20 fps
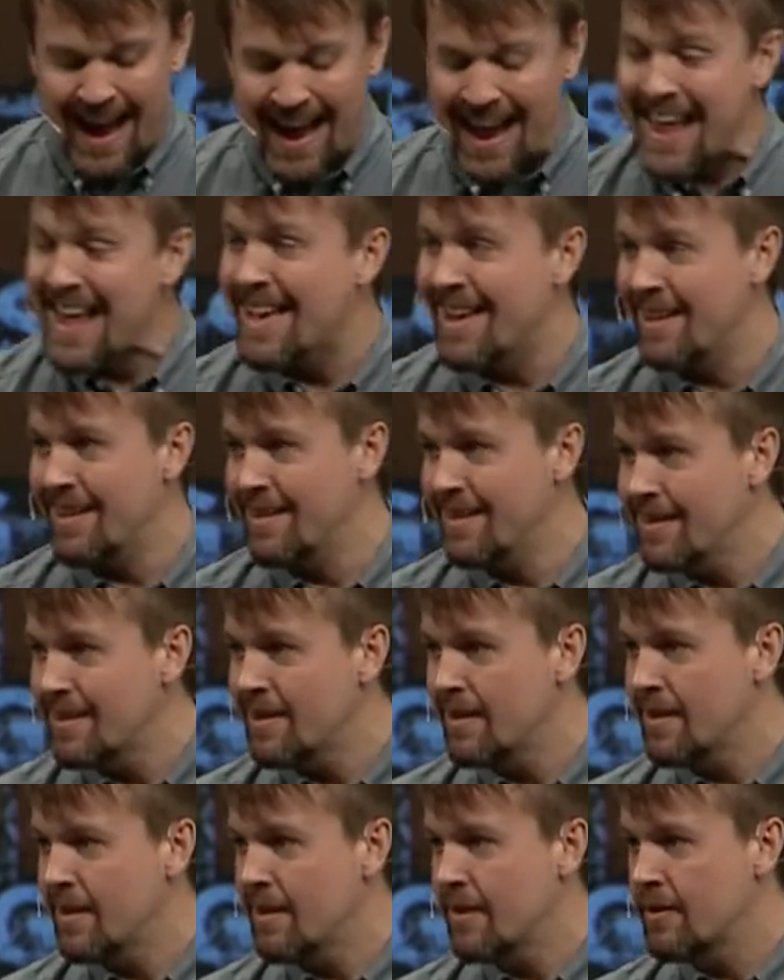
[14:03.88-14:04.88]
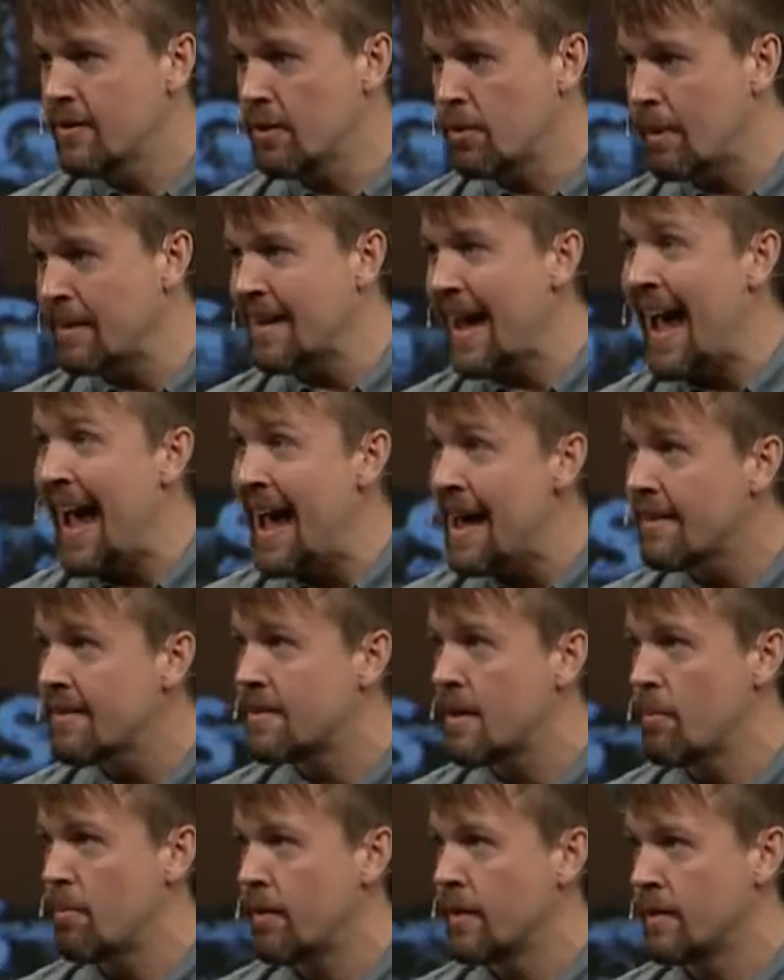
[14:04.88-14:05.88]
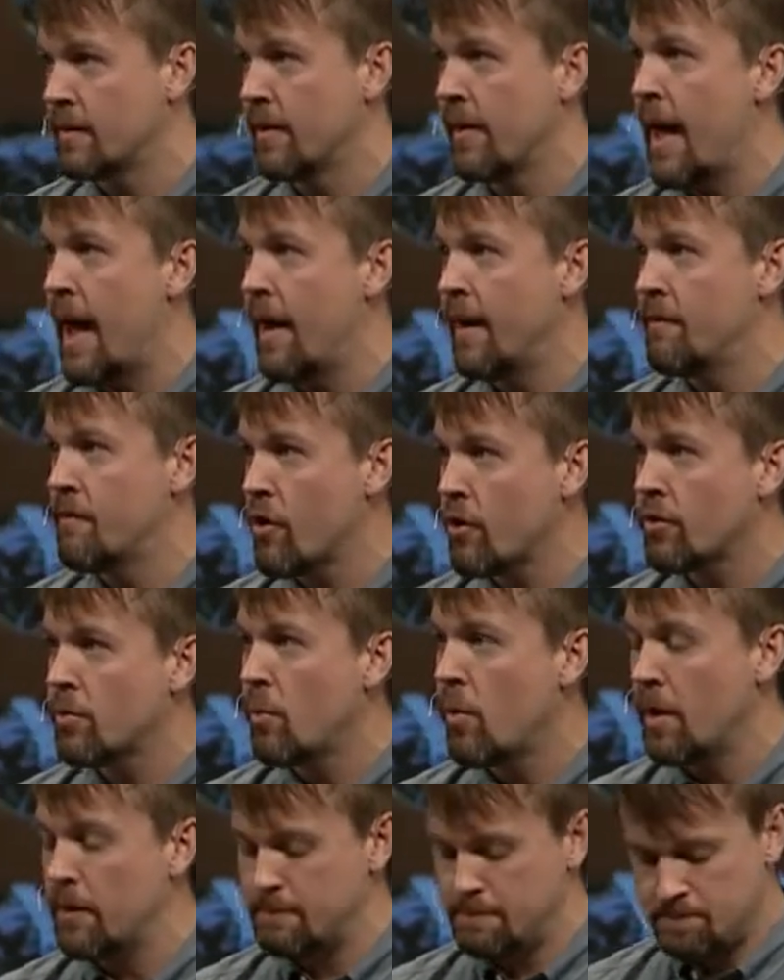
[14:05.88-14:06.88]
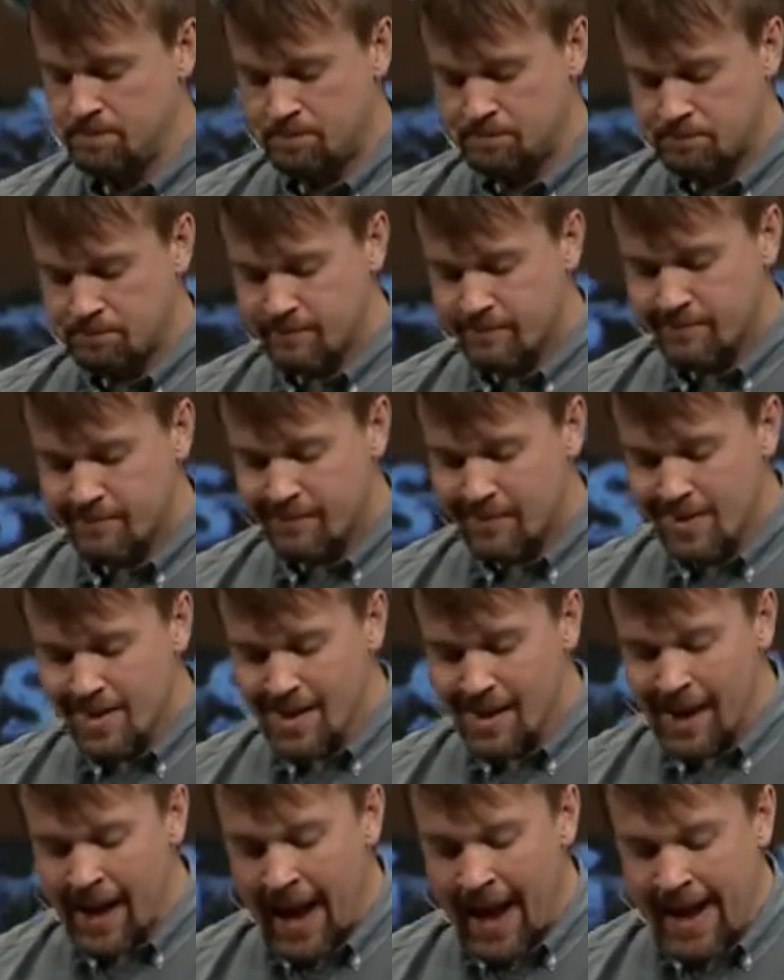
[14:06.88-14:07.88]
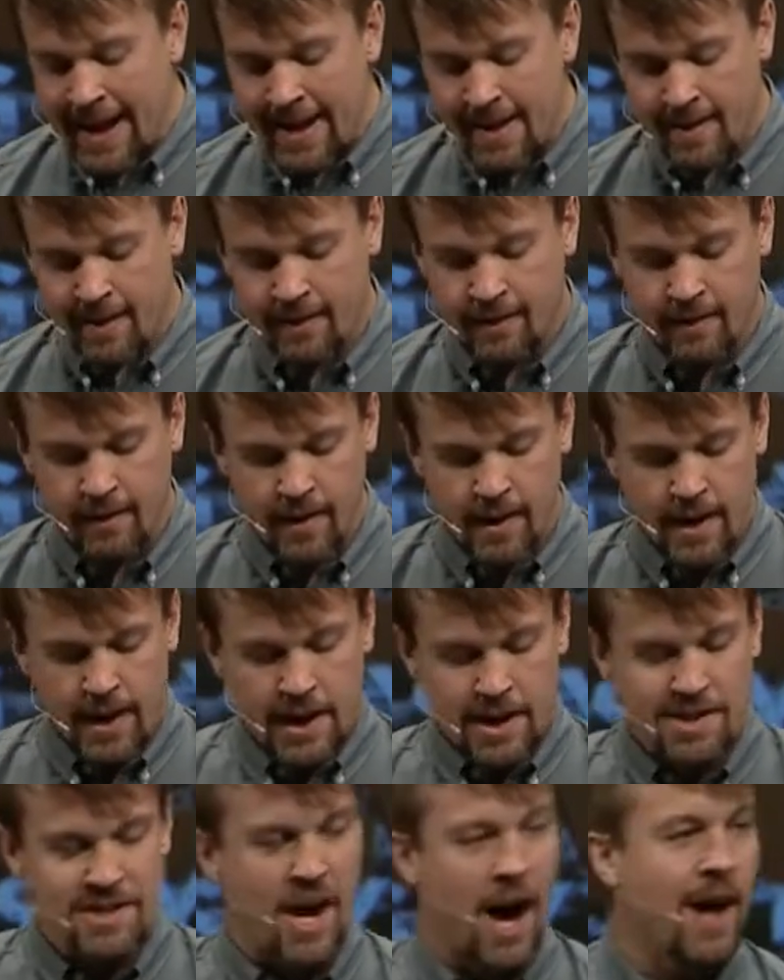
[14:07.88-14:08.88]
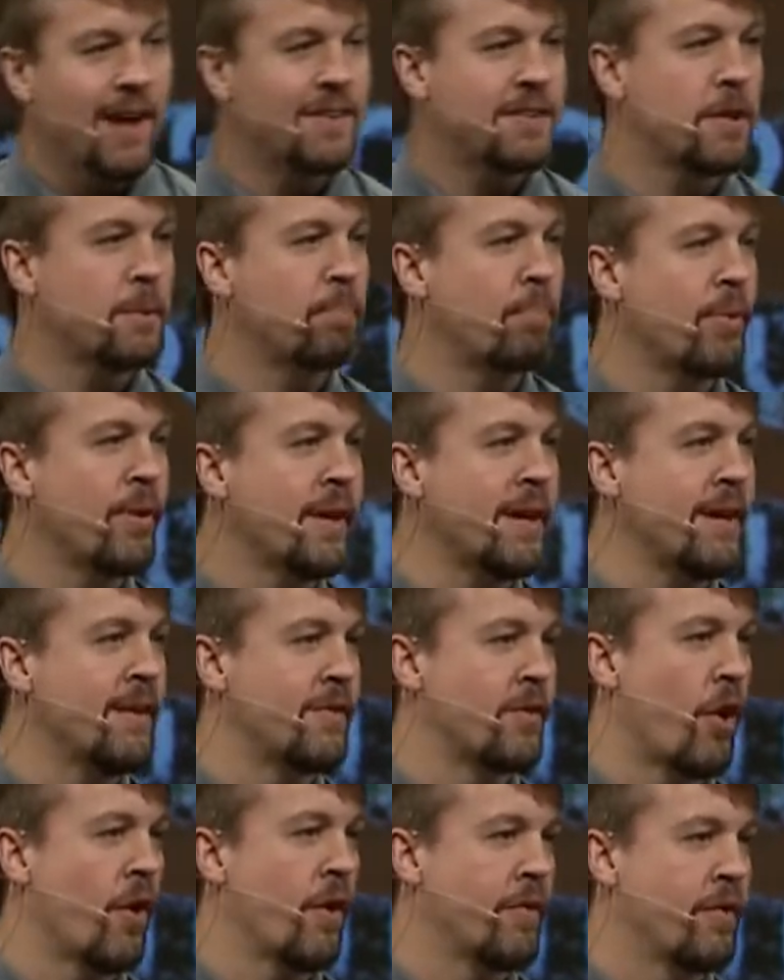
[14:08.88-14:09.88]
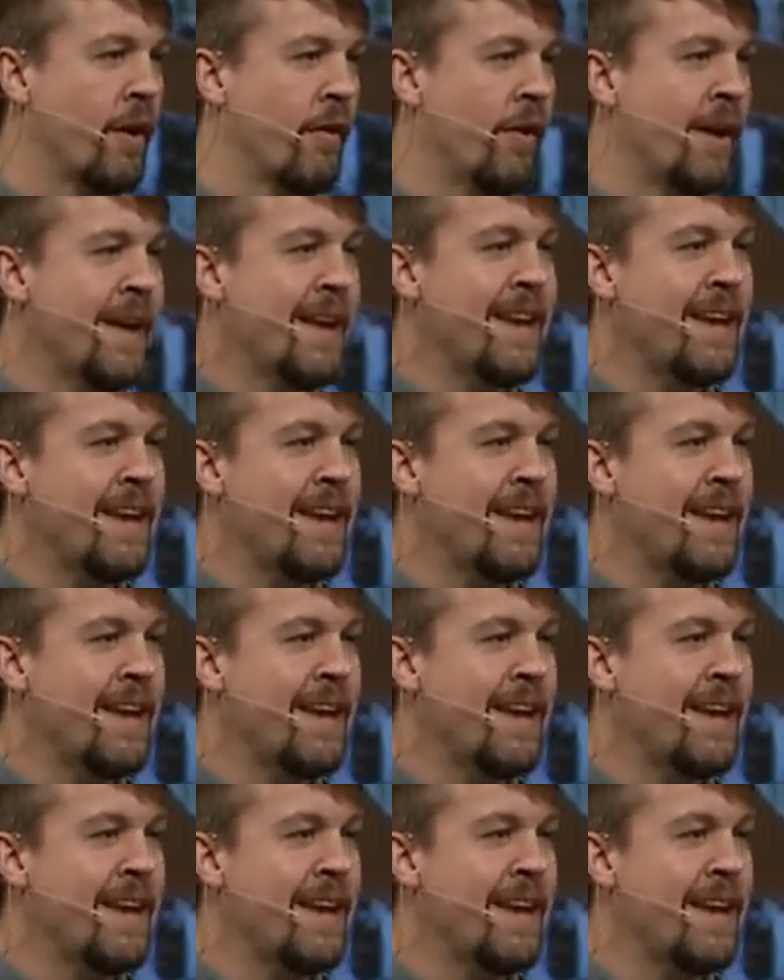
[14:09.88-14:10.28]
And, so he's about to add something to that in verse 1 and not to please ourselves.